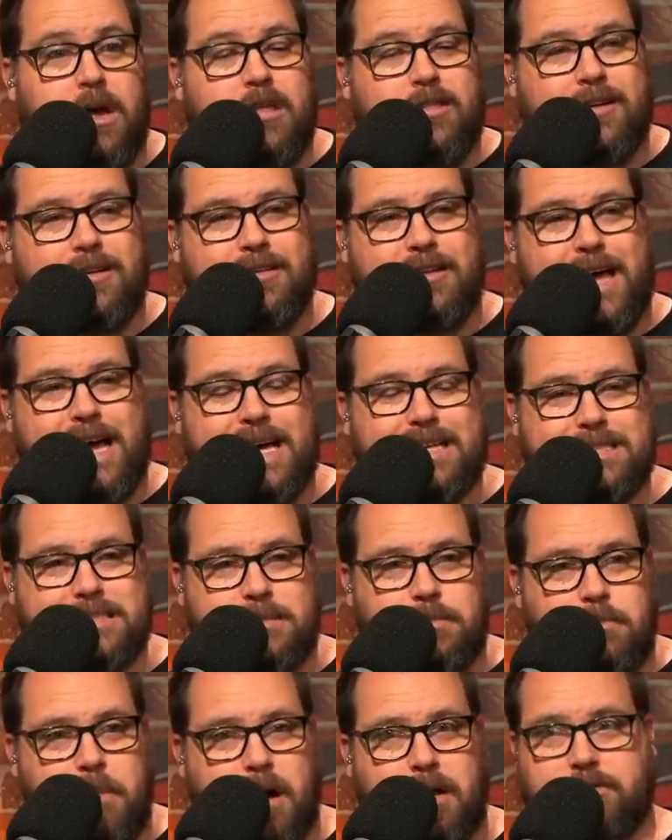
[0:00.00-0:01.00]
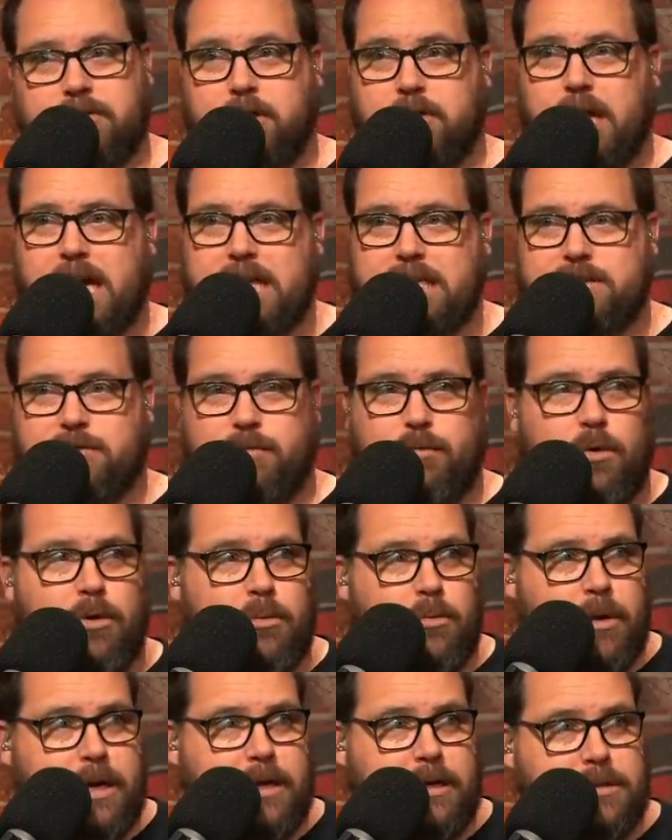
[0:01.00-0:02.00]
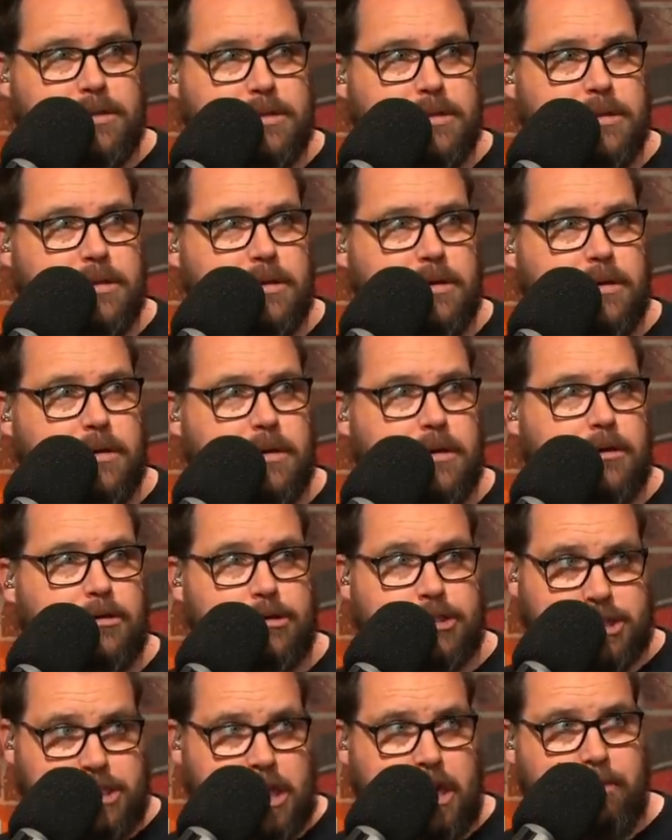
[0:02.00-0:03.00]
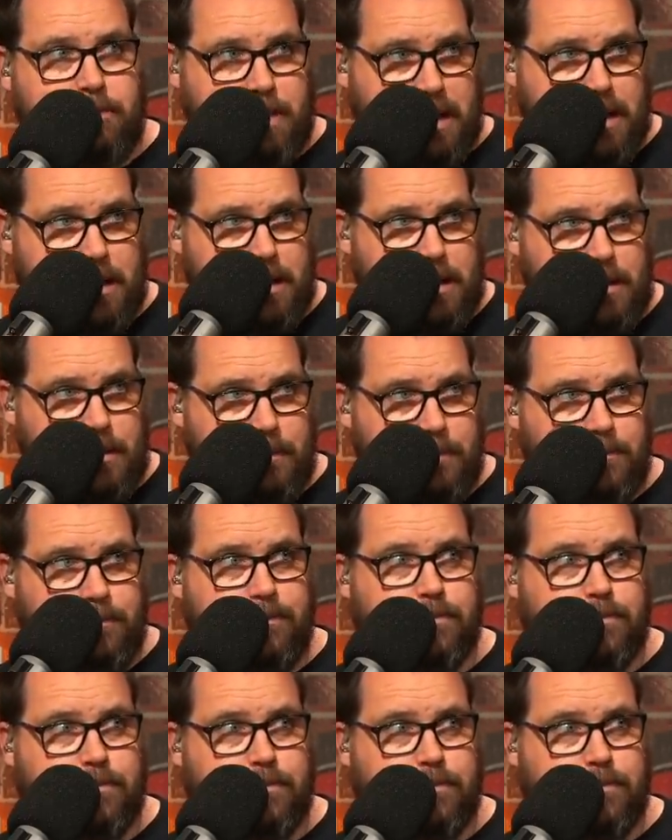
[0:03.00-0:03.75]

The last month, the last 4 weeks, Rashad Penny,